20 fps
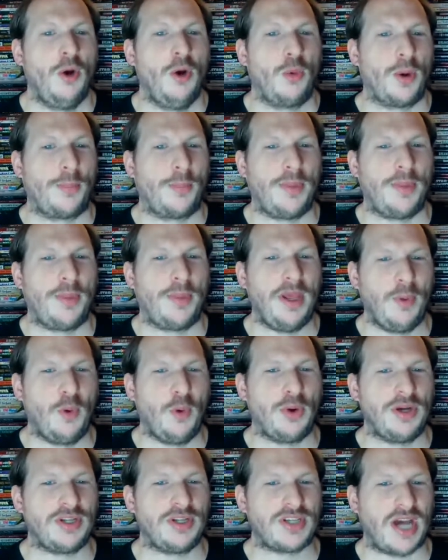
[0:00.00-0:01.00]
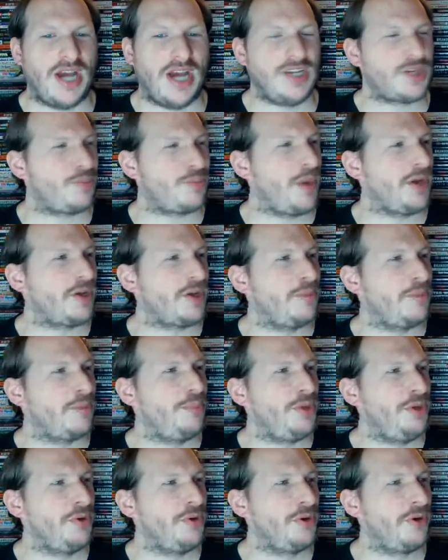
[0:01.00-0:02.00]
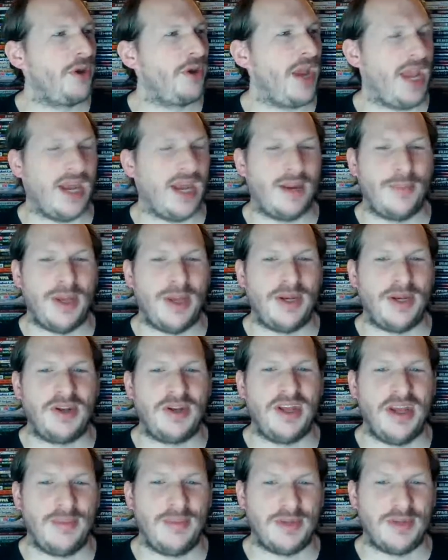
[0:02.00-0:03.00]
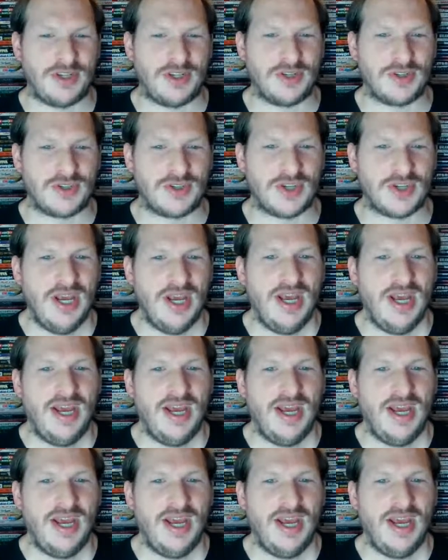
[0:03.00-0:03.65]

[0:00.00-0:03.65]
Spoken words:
where people were enticed by computer animated images.